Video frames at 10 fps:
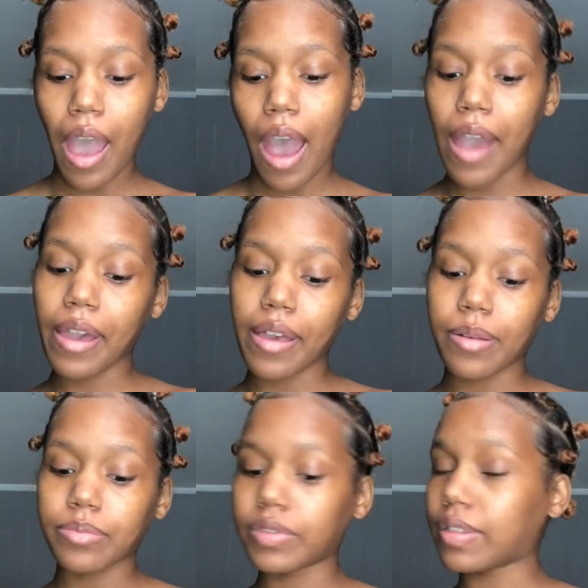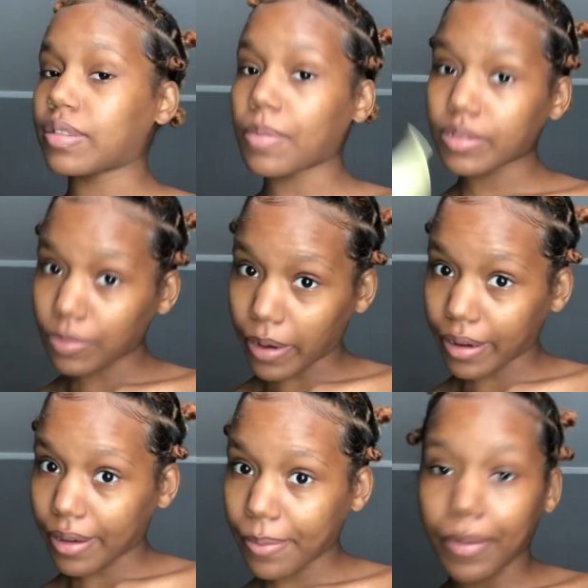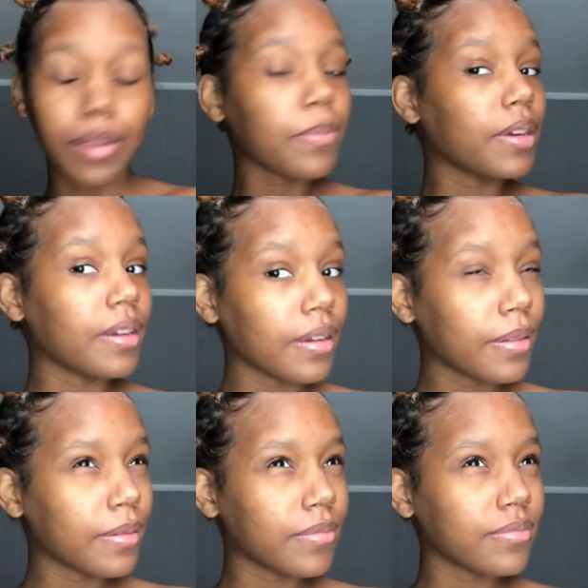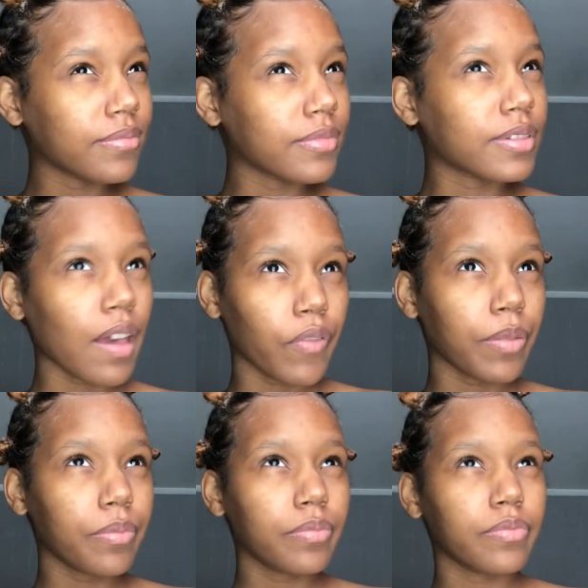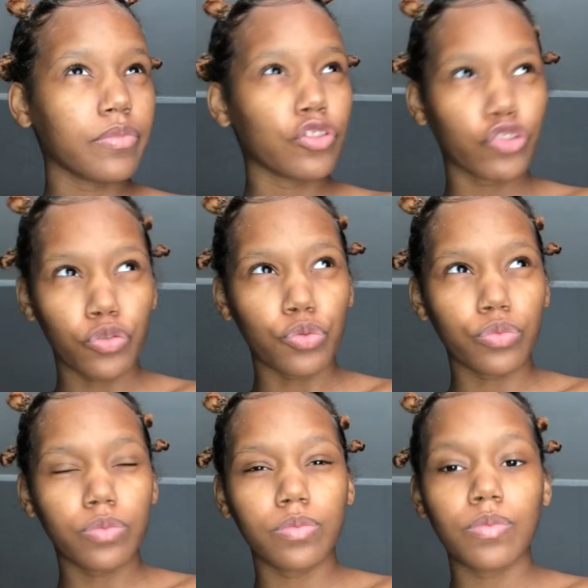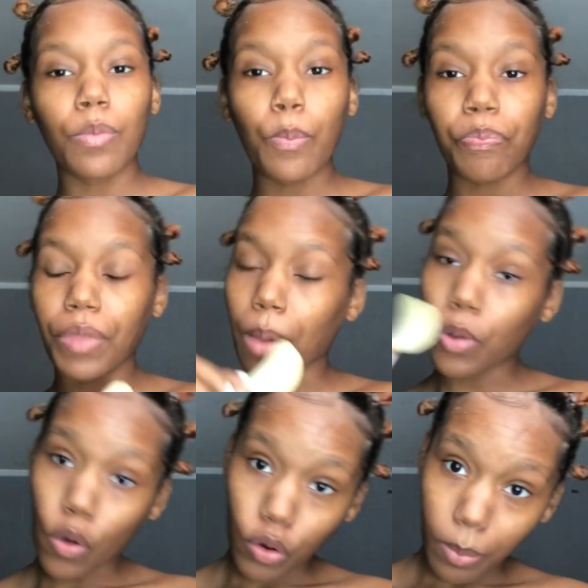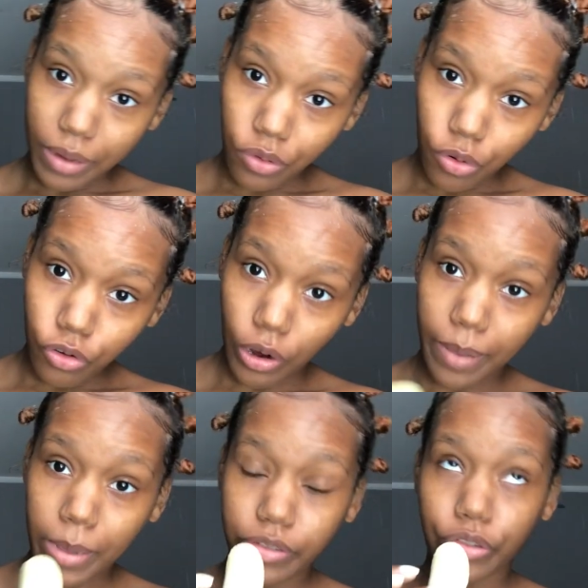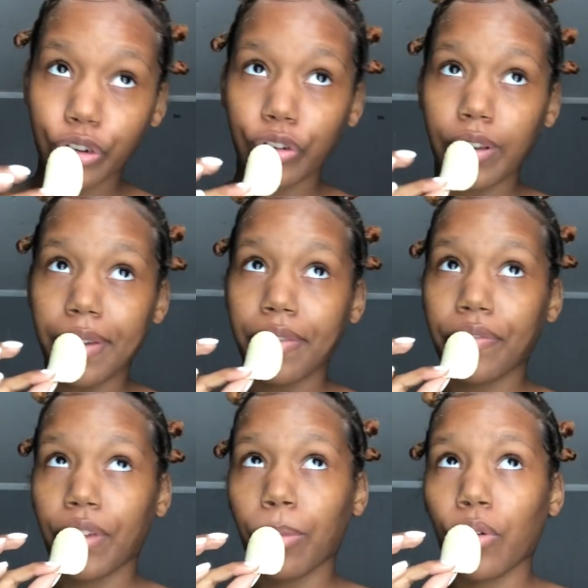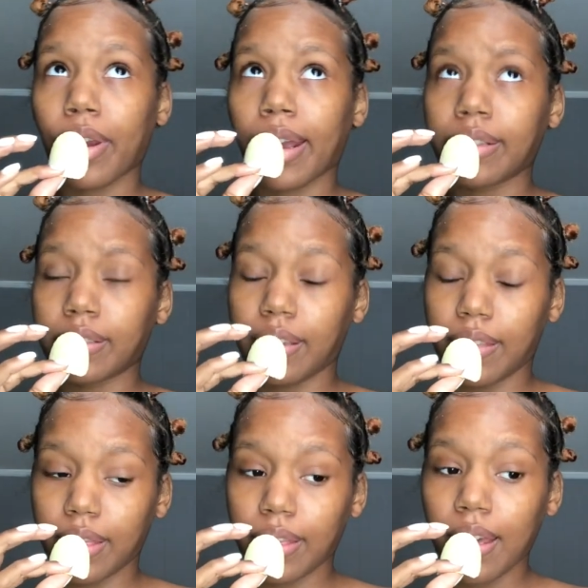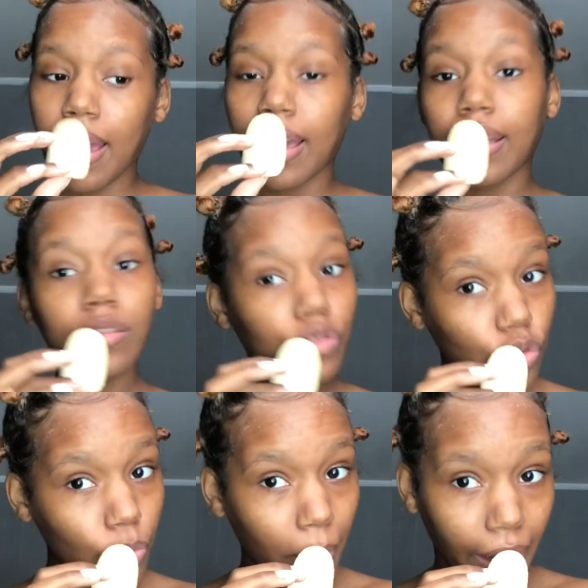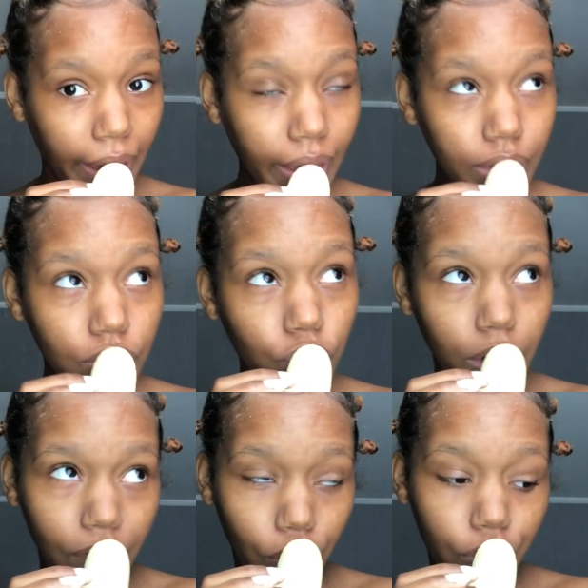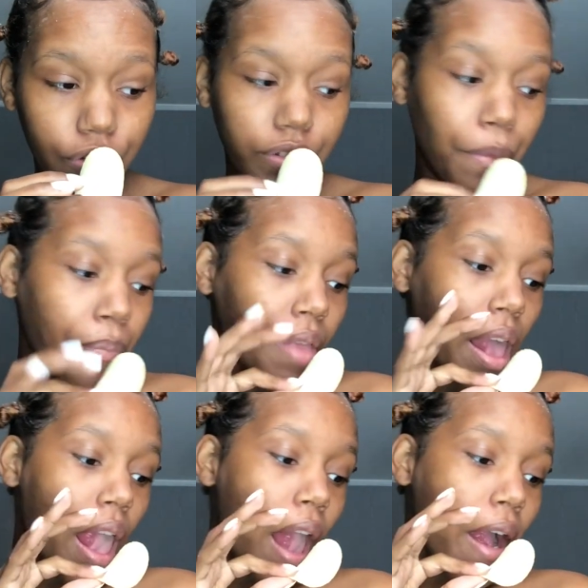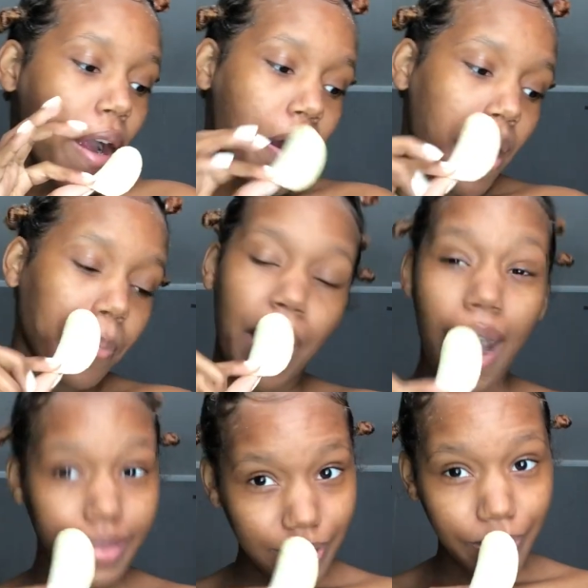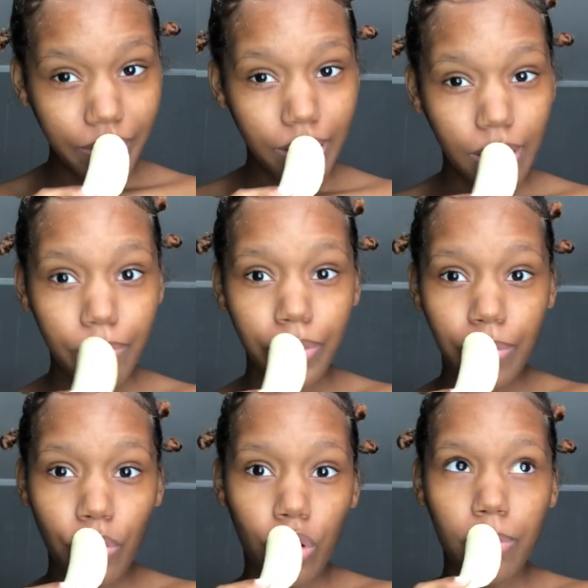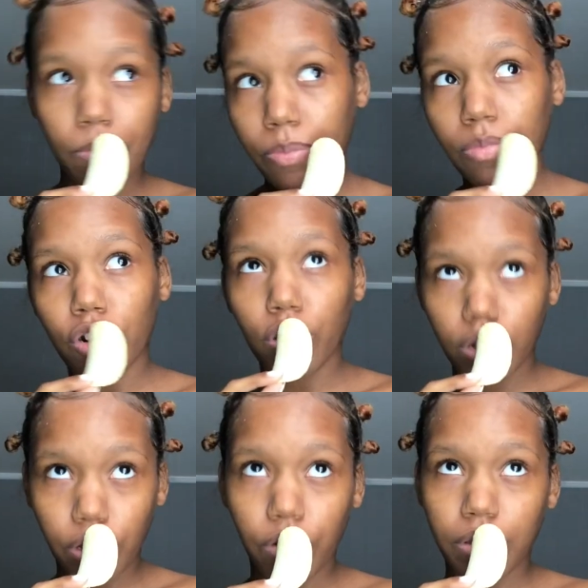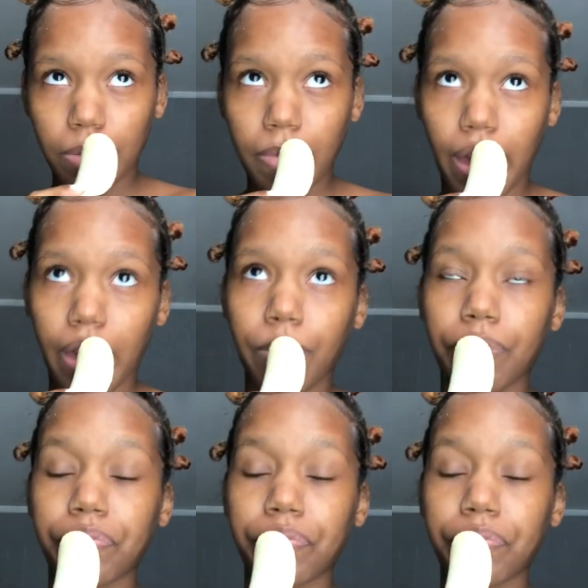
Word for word: I am six months pregnant, about to be seven soon. I'm going on my third trimester in February 19th. He's due May 21st. Um, possibly can be born earlier than May.